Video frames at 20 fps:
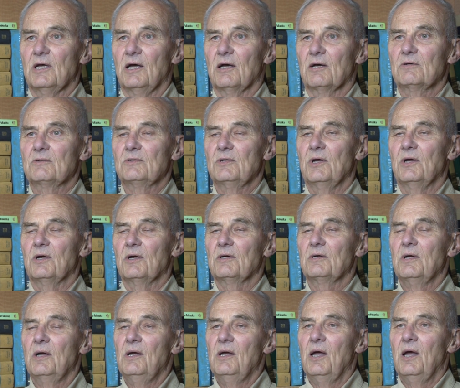Actually, a
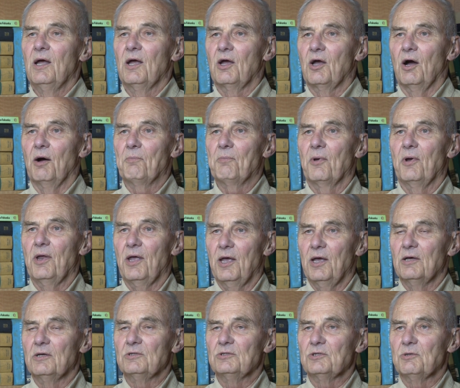company
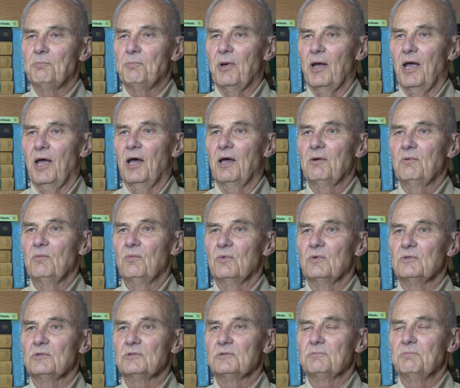in Japan
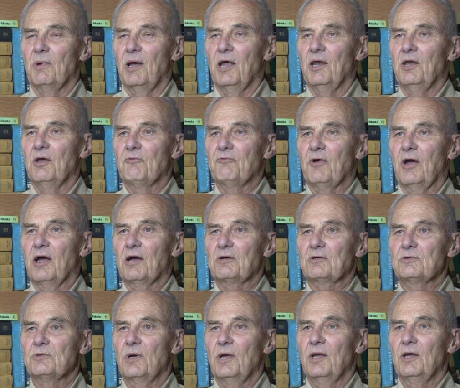was
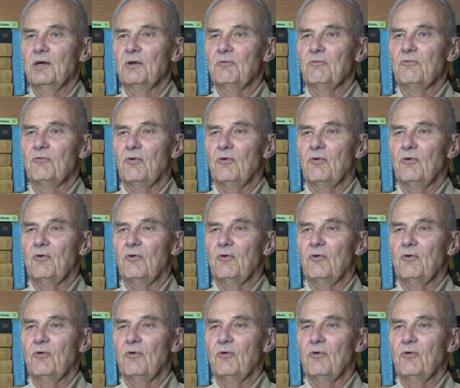manufacturing it